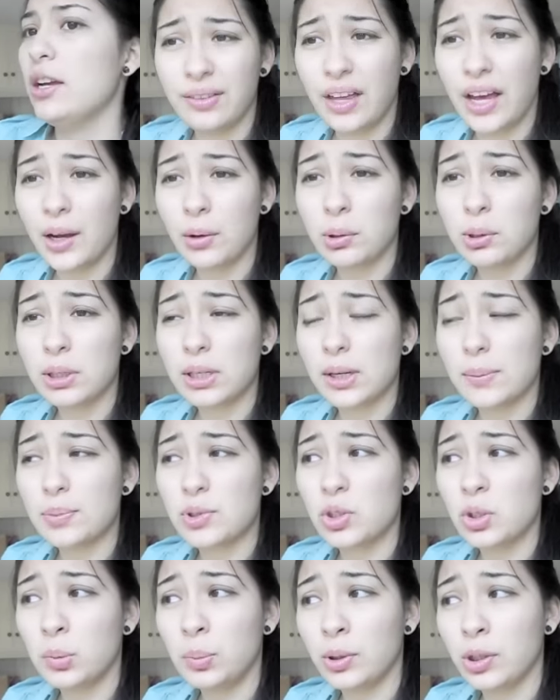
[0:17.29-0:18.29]
I woke up
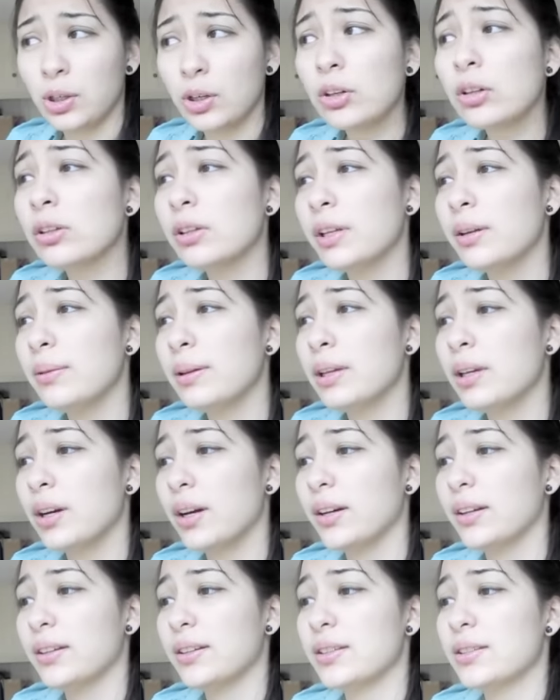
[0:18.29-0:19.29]
super early
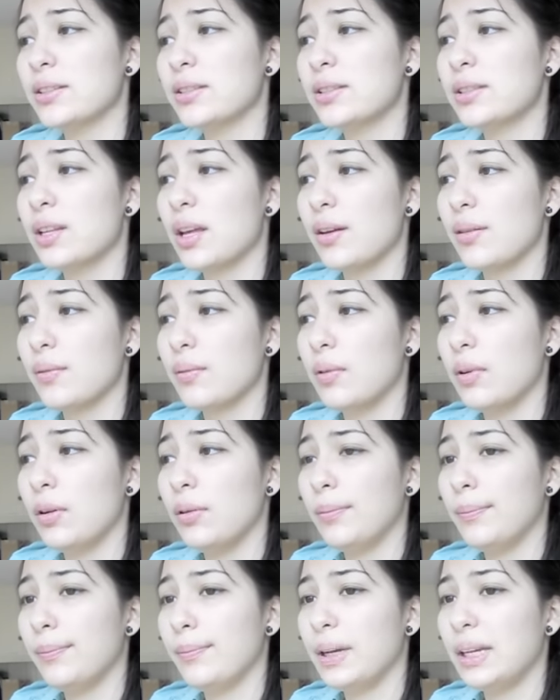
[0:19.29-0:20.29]
because
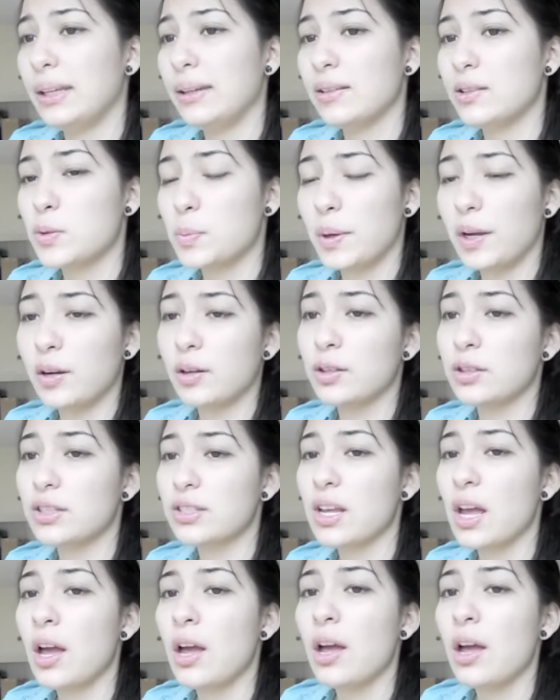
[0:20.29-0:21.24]
my kids' parents